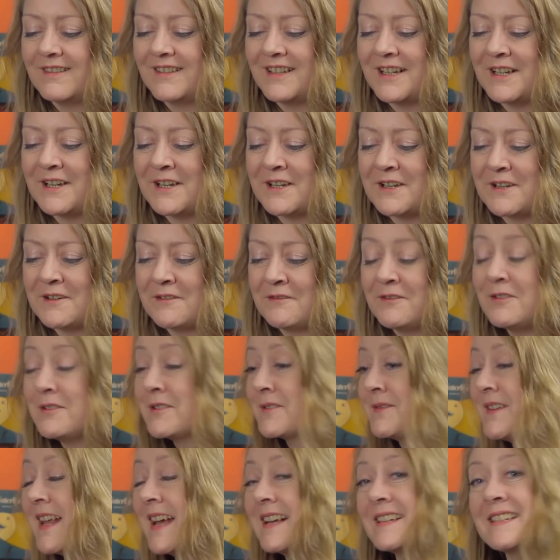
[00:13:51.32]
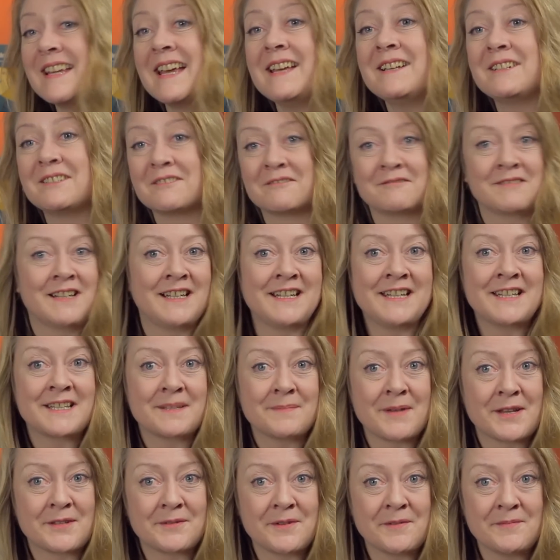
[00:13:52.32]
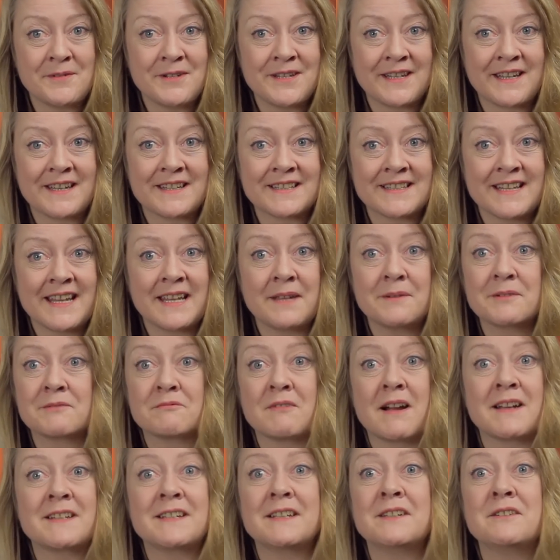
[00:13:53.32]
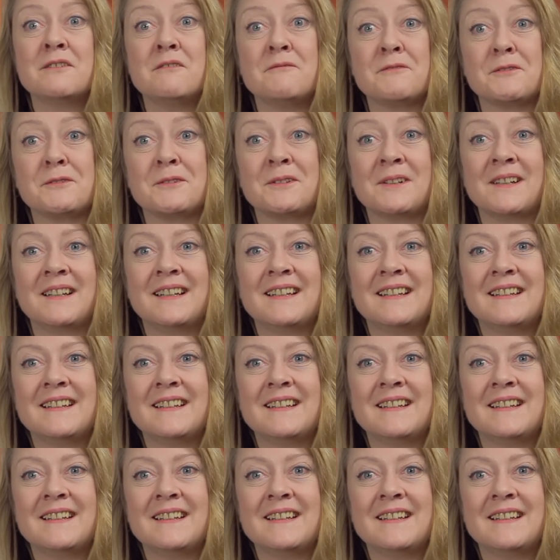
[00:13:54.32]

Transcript: false flag tale, really, is the best way of putting it, saying he was writing a novel.